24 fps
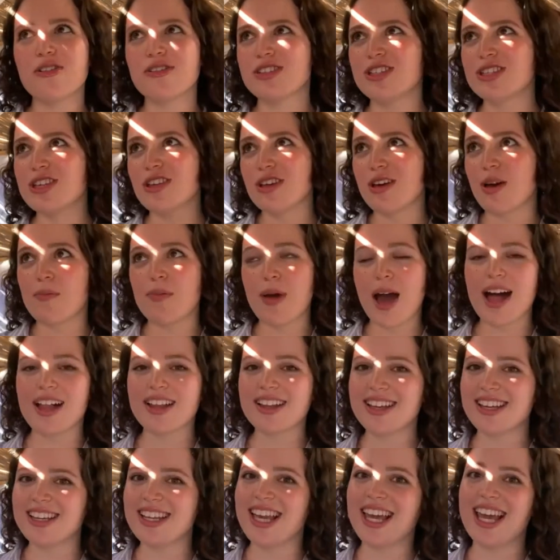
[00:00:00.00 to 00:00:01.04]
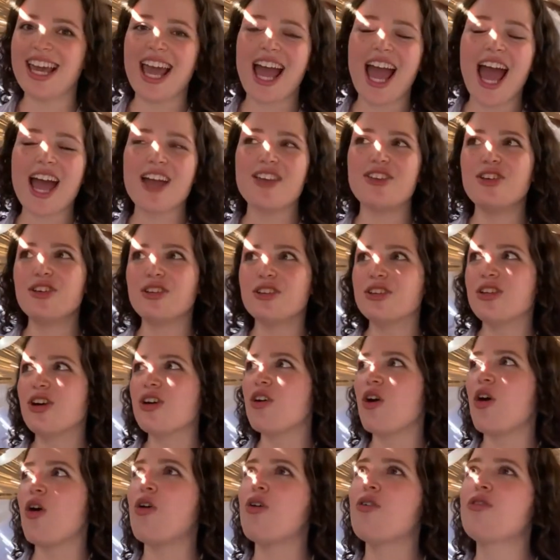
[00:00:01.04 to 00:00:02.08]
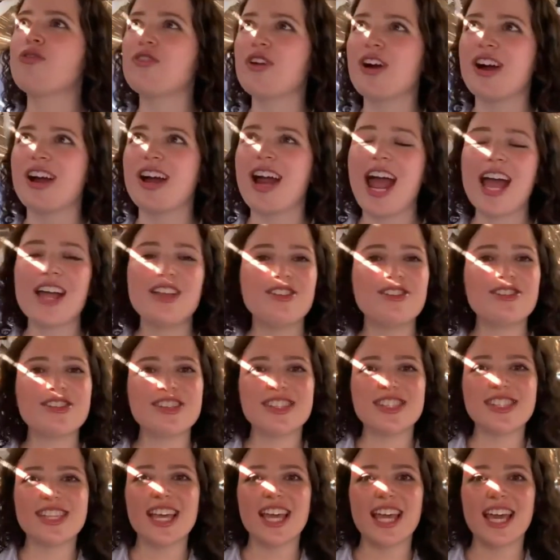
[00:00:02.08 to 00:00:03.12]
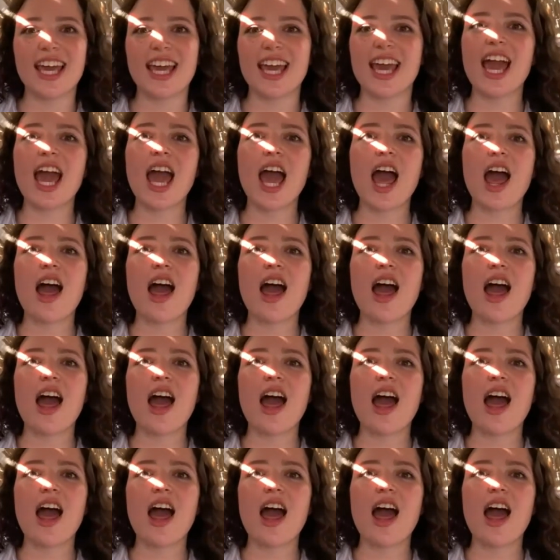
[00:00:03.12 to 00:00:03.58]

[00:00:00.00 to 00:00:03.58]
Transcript: to a balcony and you look over and you see